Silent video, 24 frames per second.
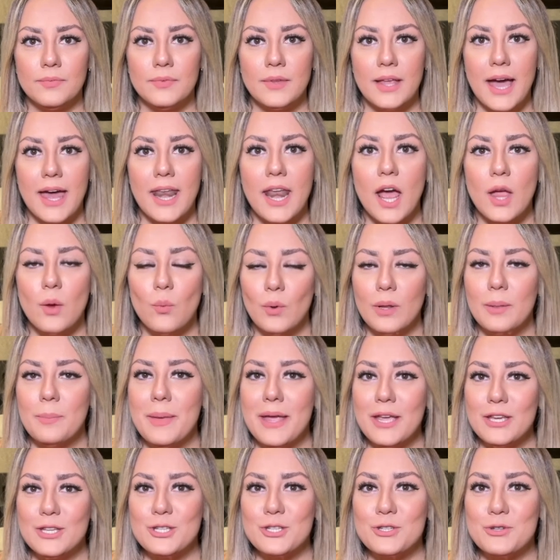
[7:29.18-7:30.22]
and I will
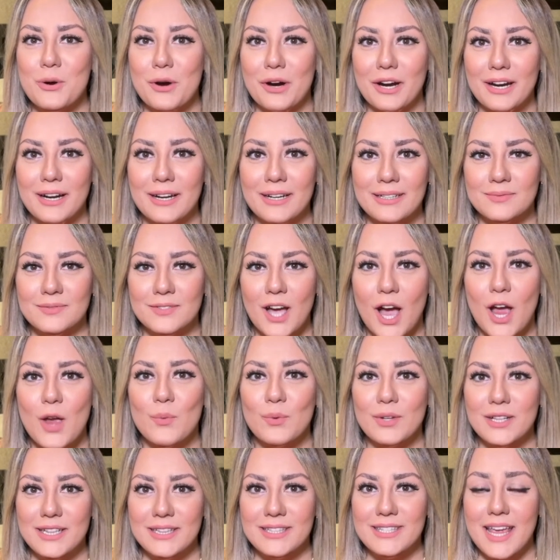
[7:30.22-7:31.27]
make sure I
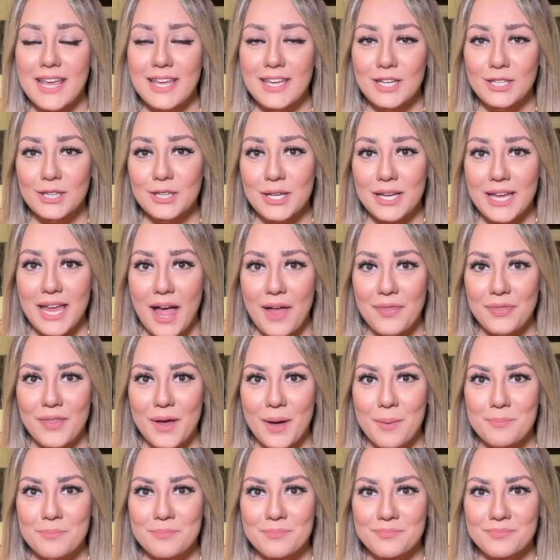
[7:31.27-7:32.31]
will take a look at
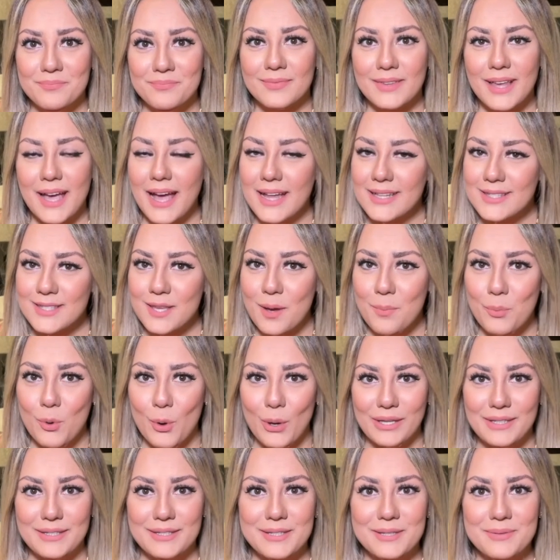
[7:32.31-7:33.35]
them at some
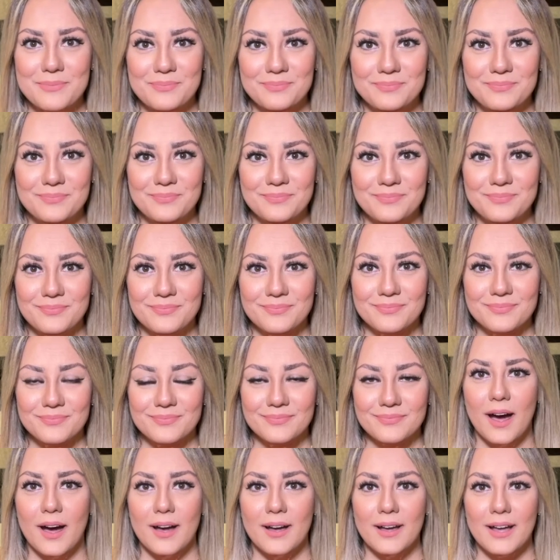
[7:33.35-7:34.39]
point.
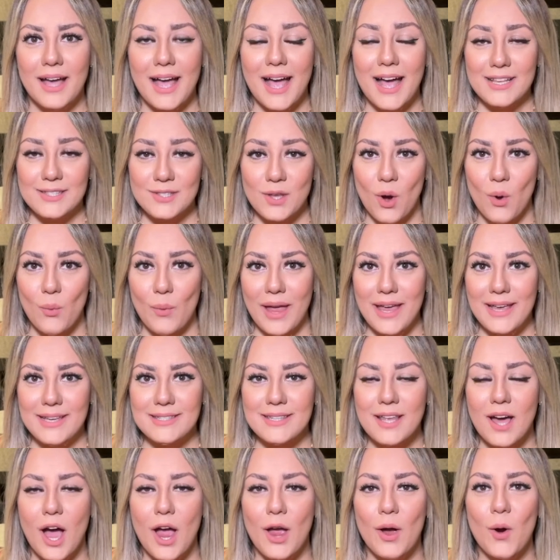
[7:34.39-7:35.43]
As always,
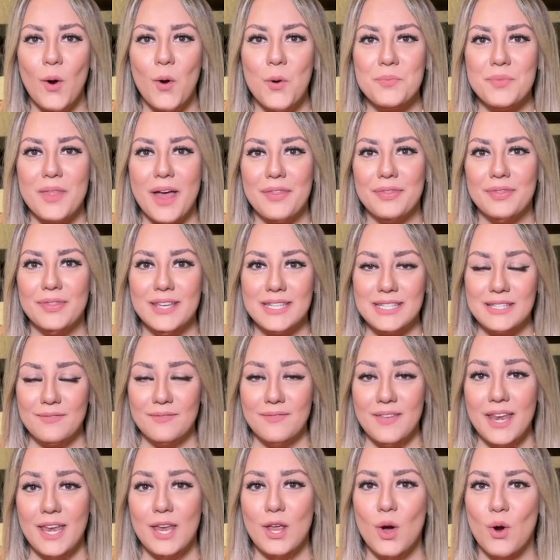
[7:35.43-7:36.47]
I hope that this
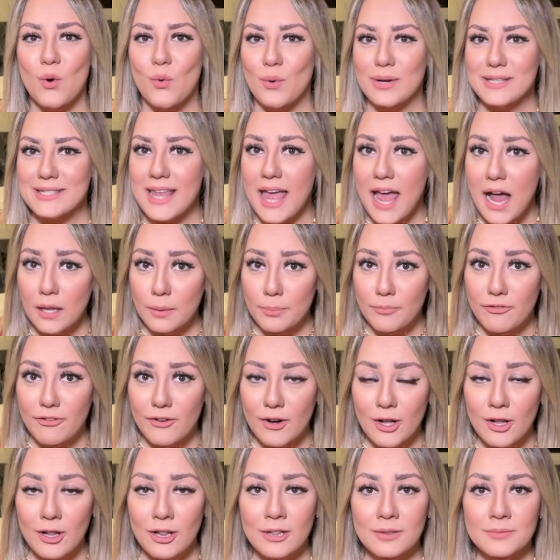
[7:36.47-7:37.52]
video was
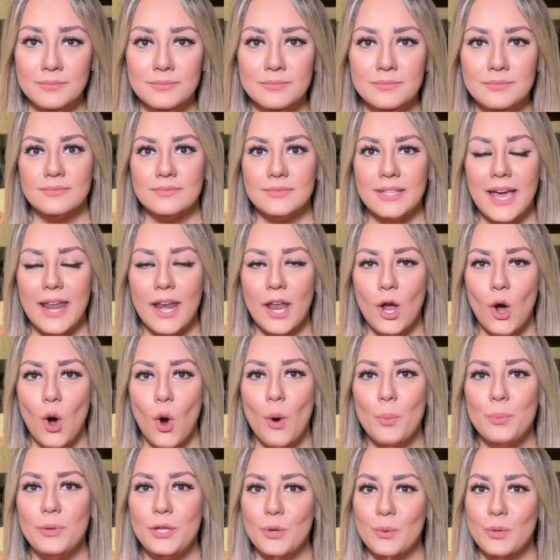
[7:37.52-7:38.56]
helpful, and I
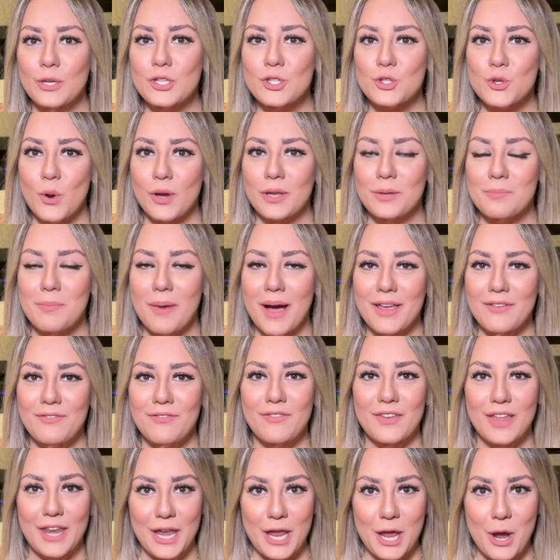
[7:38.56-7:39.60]
hope you enjoyed my
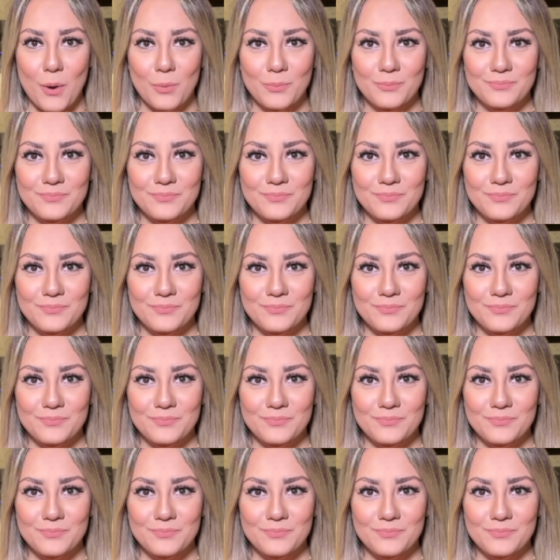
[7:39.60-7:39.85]
video.